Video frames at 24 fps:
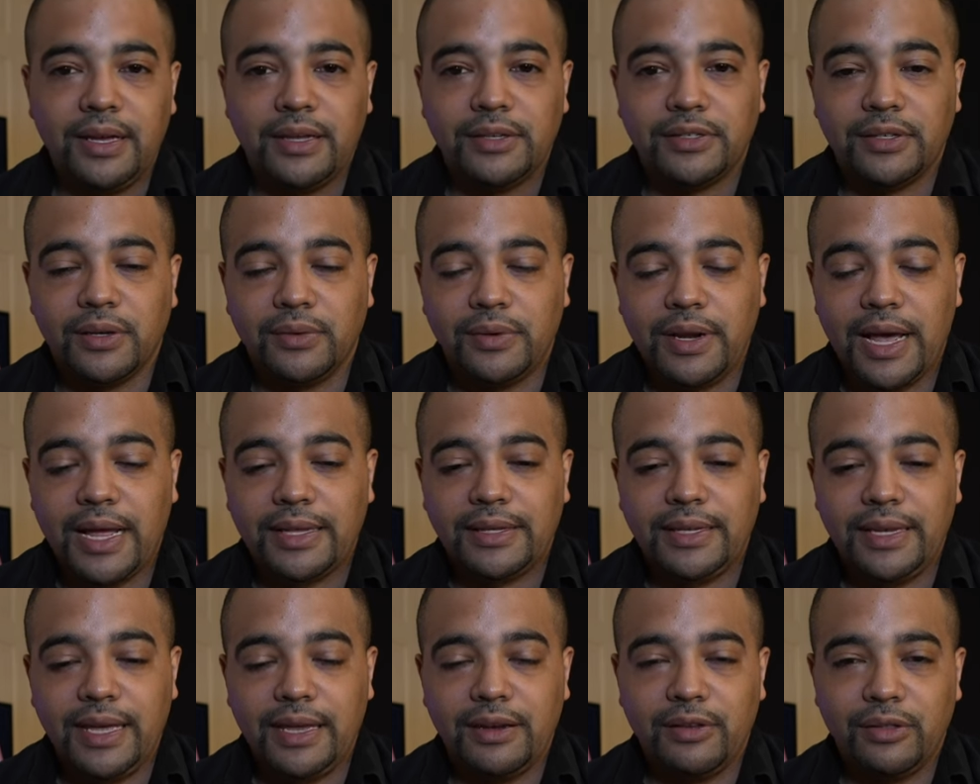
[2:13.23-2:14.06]
So not
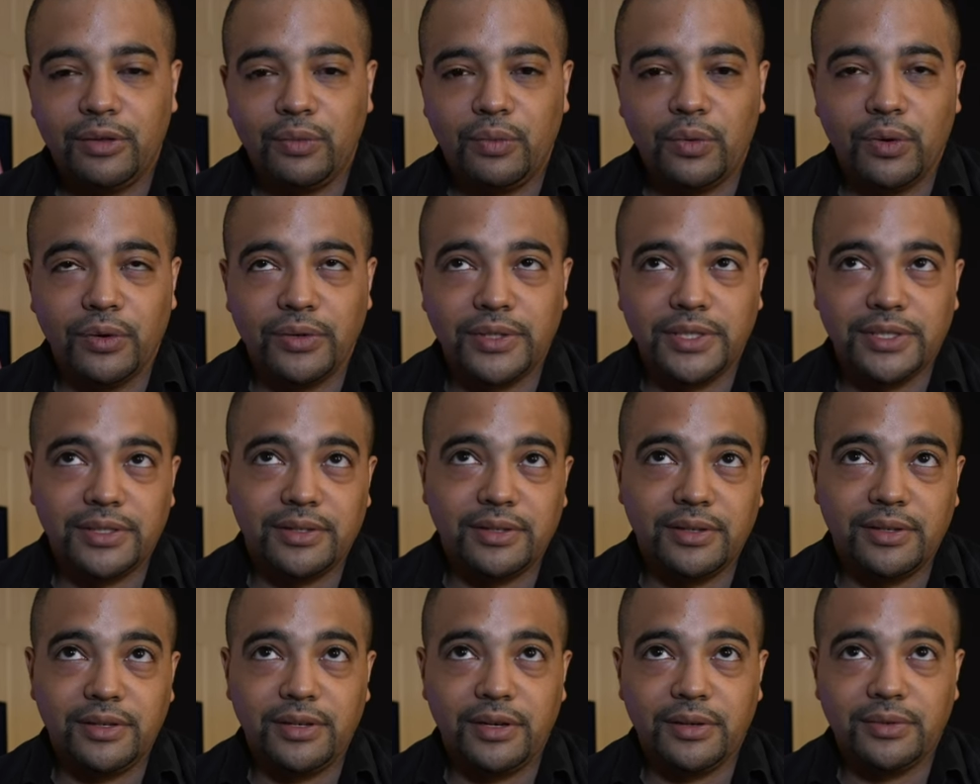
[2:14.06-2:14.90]
the end of the world, just
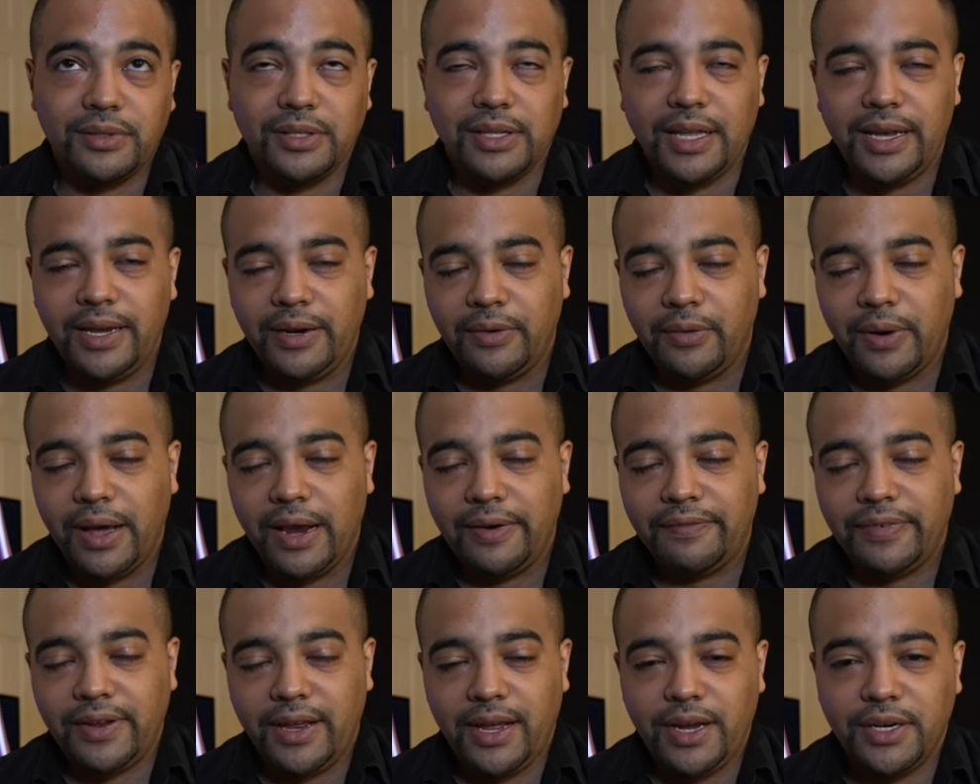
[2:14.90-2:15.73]
you know, delayed
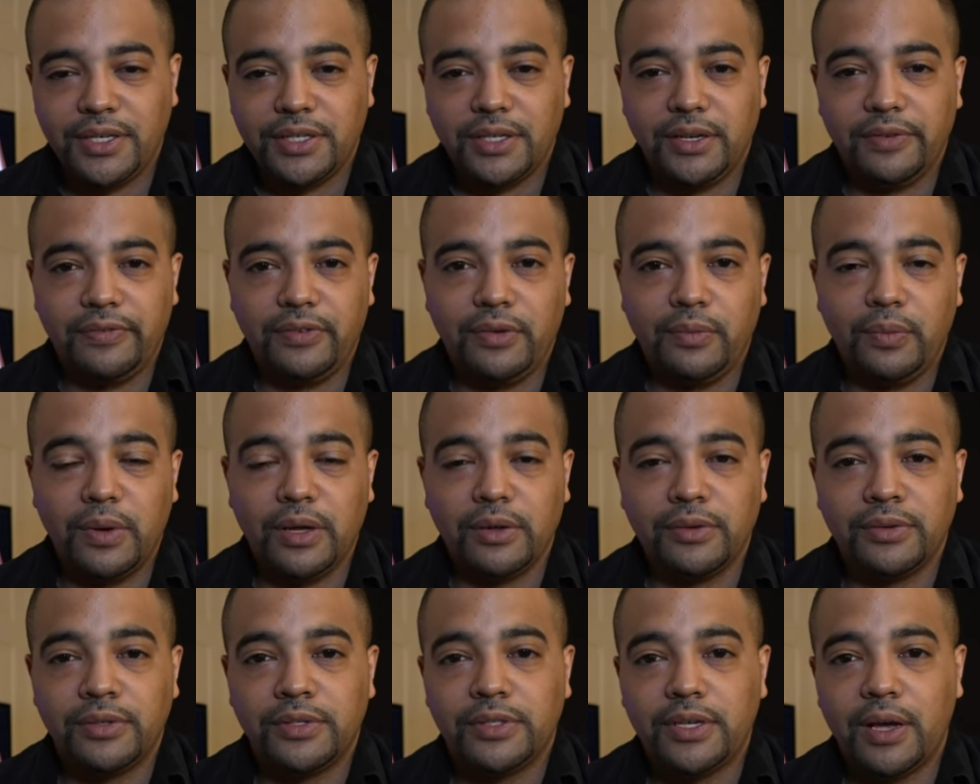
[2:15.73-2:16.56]
gratification, if you
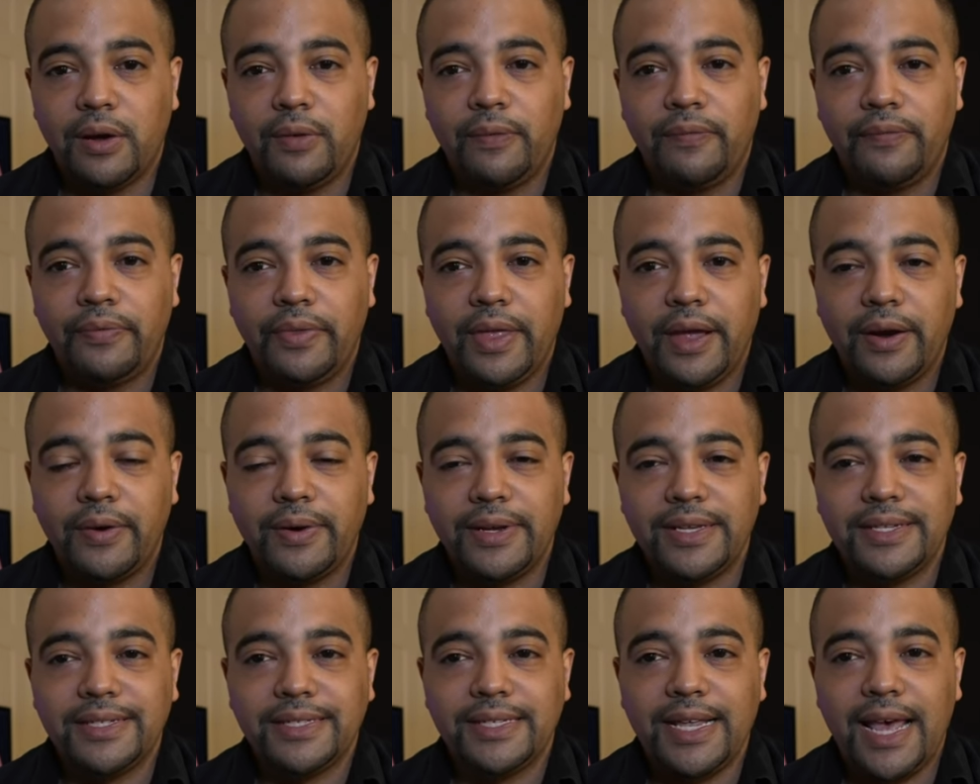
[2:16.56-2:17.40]
will. So there
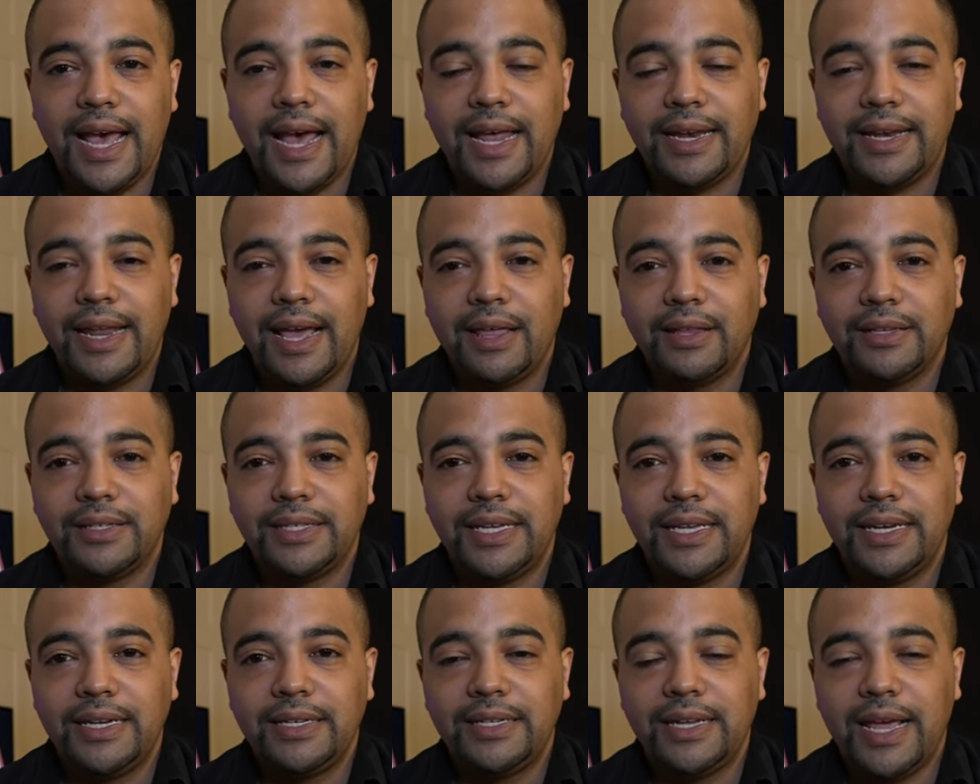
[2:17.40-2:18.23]
is that. Now let's
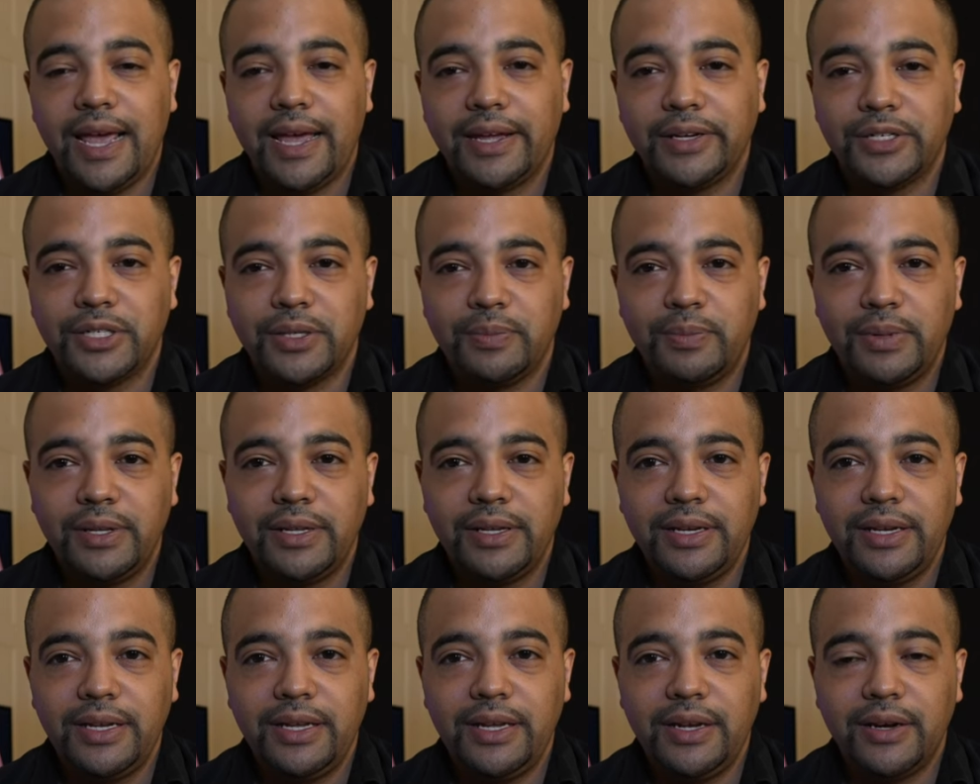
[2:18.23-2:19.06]
get into
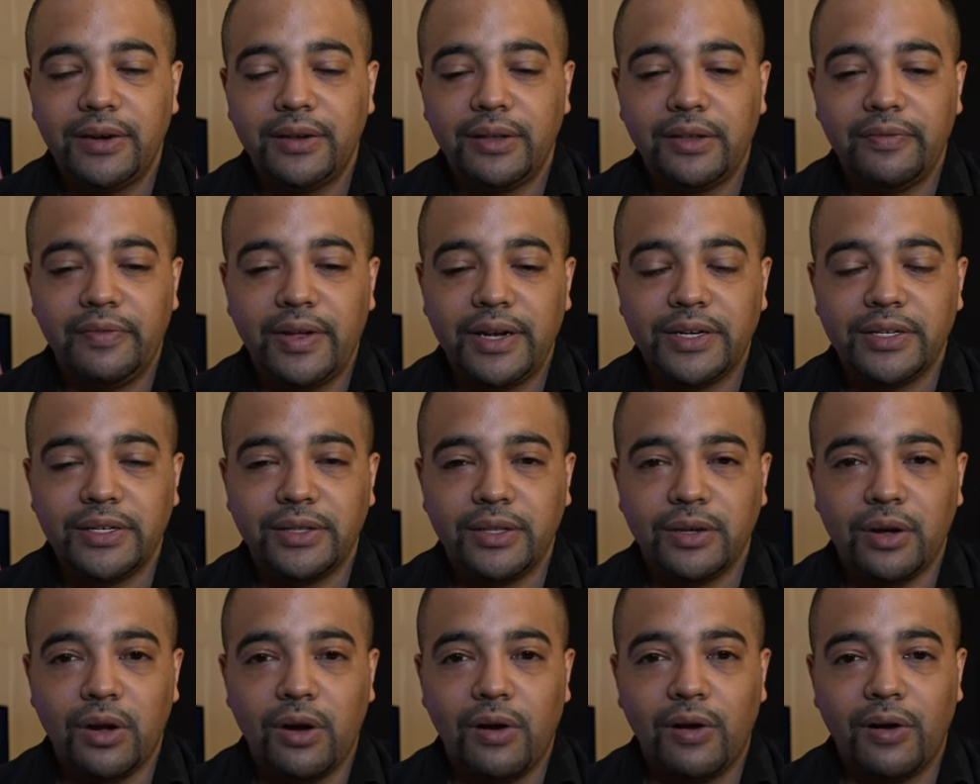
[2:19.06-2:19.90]
eligibility here and eventually
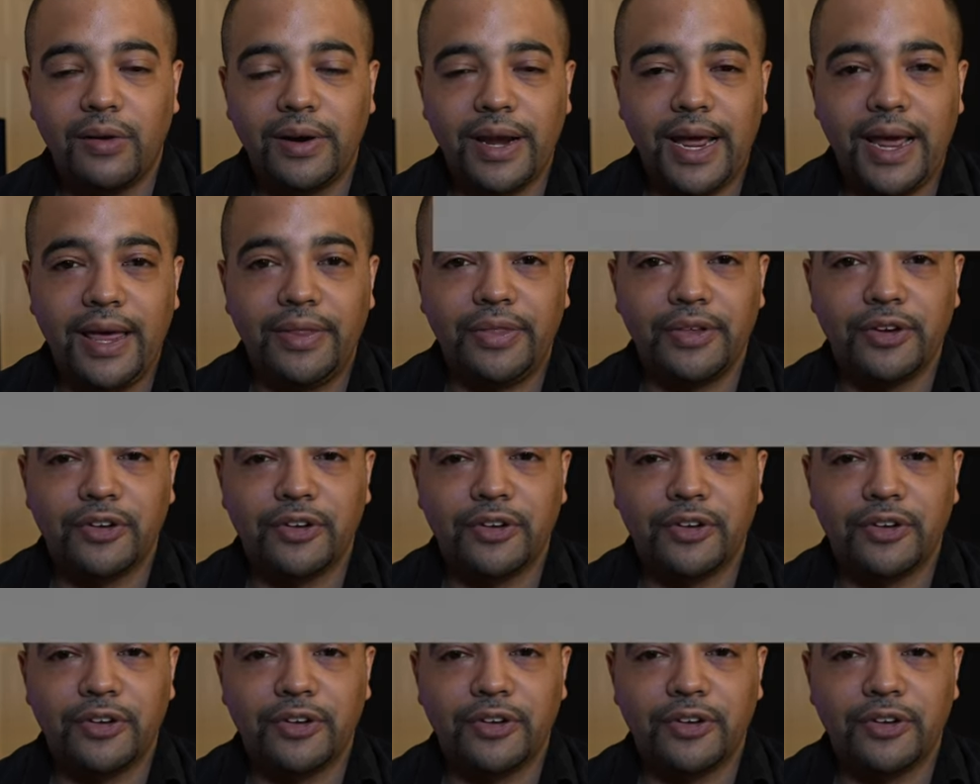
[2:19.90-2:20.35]
the card and